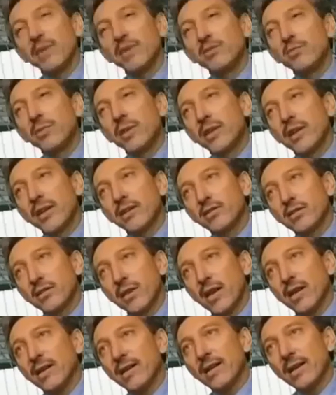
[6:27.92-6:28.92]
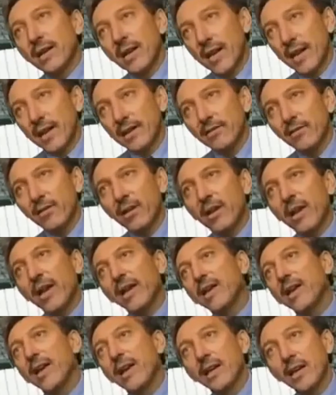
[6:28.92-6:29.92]
And that means we can start and
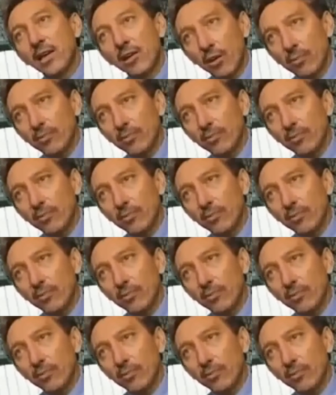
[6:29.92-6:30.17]
land like a